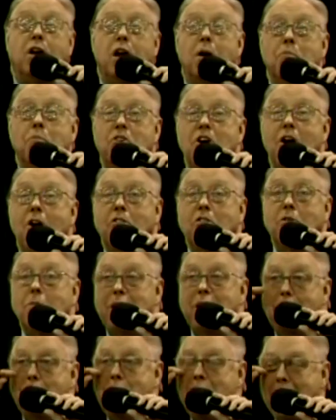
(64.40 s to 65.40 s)
come talk
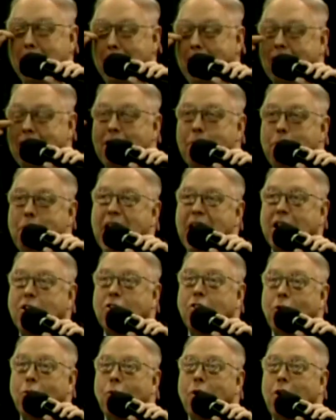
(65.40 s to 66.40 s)
to me about it in the back
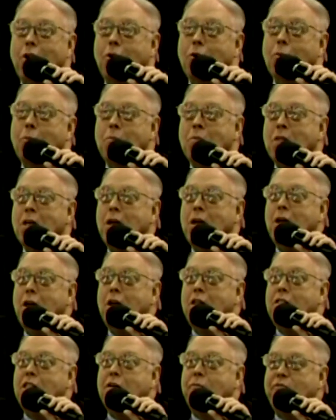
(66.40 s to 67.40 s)
of the room,
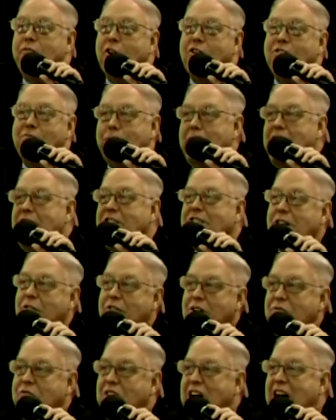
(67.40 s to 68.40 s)
the first piece
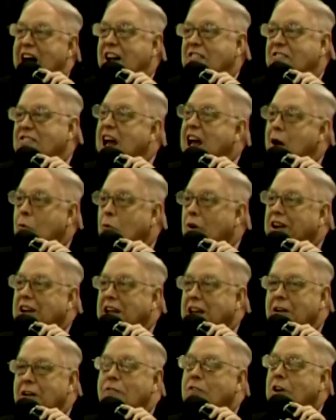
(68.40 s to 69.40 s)
of advice I
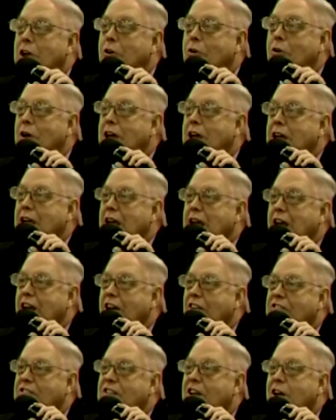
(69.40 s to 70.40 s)
would give you
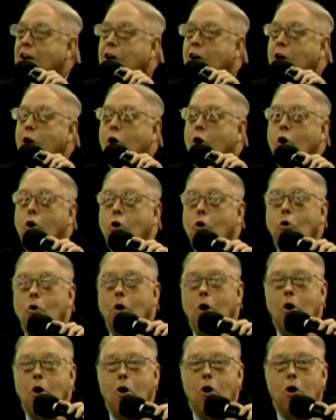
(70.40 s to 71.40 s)
is,
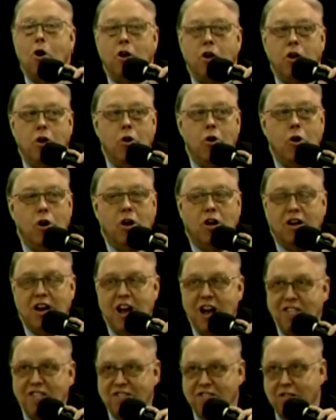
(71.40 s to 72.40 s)
who are your
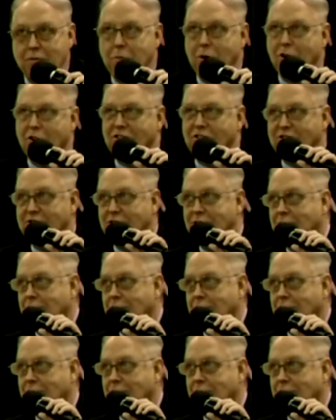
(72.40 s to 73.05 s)
customers?